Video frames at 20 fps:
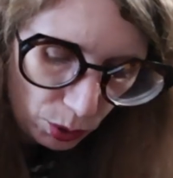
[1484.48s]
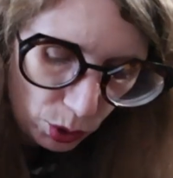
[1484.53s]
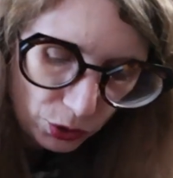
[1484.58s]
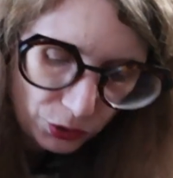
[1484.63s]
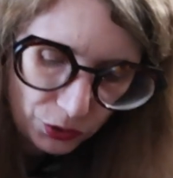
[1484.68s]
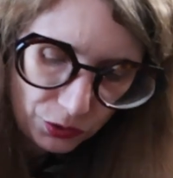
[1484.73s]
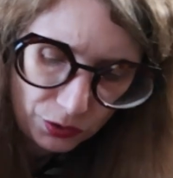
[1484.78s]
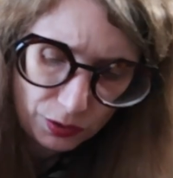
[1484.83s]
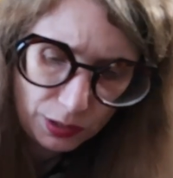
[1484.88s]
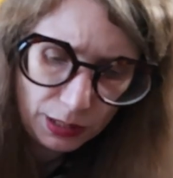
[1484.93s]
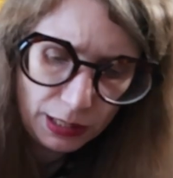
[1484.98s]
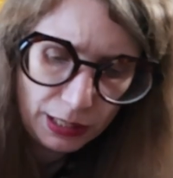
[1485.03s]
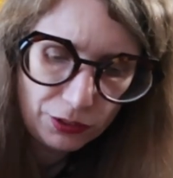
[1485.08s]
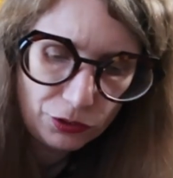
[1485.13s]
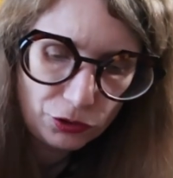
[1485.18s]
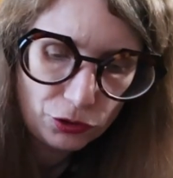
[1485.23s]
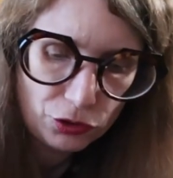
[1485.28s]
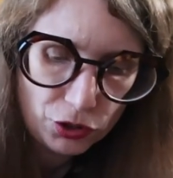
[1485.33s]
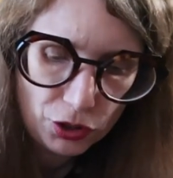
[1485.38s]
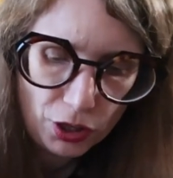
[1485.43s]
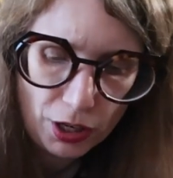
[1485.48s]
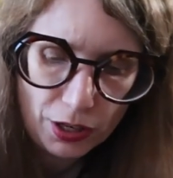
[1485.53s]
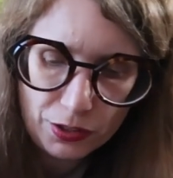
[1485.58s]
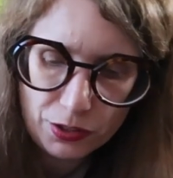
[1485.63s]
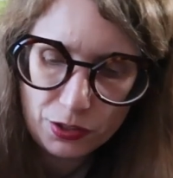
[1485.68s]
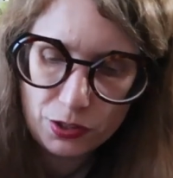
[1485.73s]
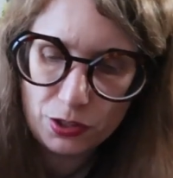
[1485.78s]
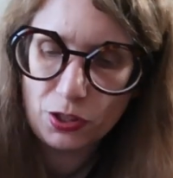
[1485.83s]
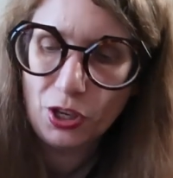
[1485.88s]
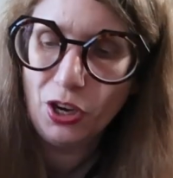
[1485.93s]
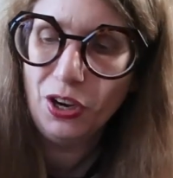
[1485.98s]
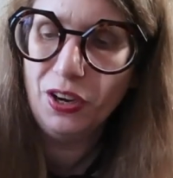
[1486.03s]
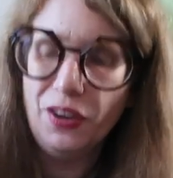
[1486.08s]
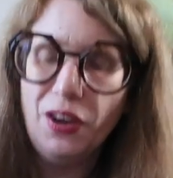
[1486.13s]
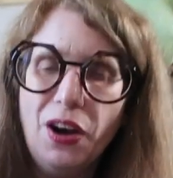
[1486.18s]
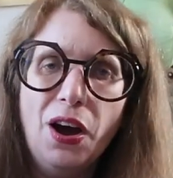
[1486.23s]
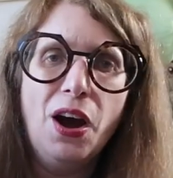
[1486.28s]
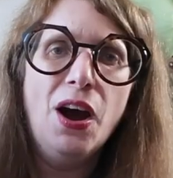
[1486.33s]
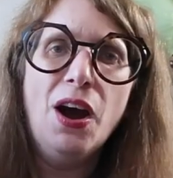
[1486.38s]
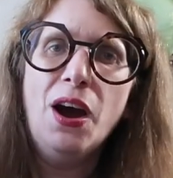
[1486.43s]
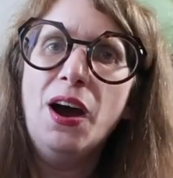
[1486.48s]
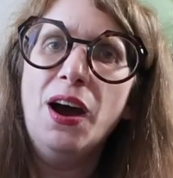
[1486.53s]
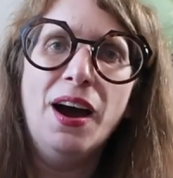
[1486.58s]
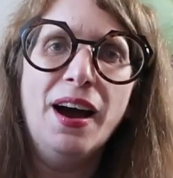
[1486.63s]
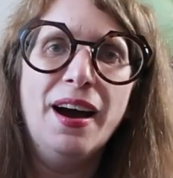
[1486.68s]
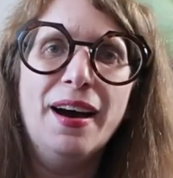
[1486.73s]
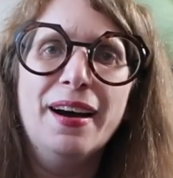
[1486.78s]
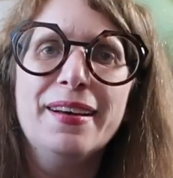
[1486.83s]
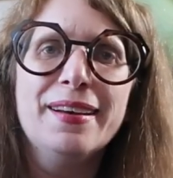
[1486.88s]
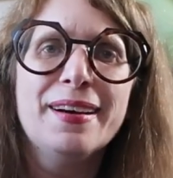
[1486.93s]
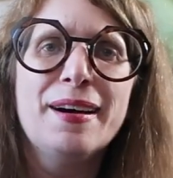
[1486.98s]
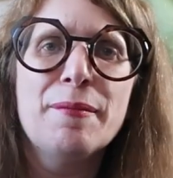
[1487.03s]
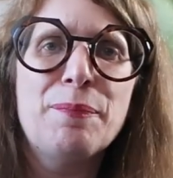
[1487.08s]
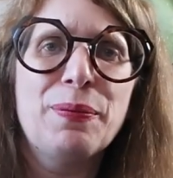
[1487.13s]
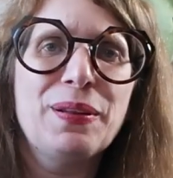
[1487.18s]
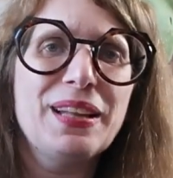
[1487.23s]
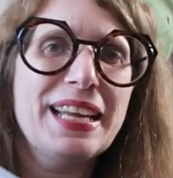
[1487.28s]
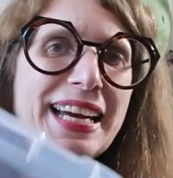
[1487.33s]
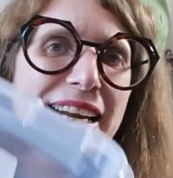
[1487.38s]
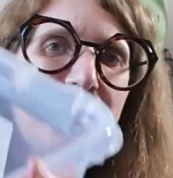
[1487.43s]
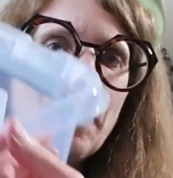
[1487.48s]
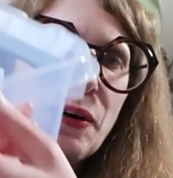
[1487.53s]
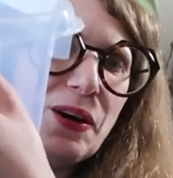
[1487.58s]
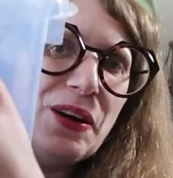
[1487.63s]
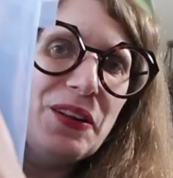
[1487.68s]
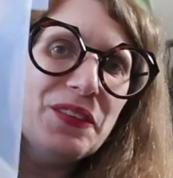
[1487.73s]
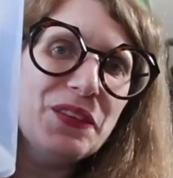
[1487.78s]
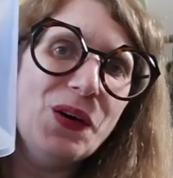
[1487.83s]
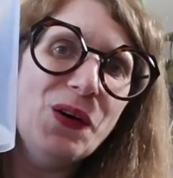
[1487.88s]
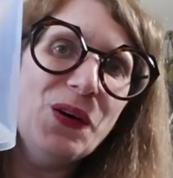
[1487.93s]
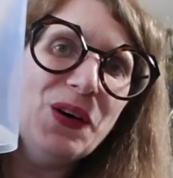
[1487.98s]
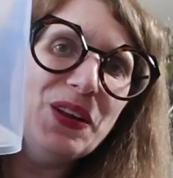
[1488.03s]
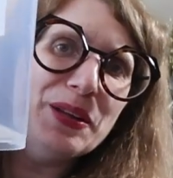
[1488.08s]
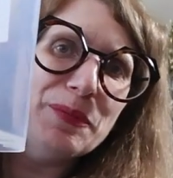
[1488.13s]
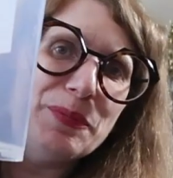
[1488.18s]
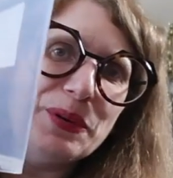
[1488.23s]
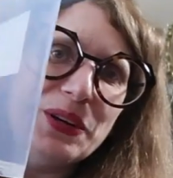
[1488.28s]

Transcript: box is just played all the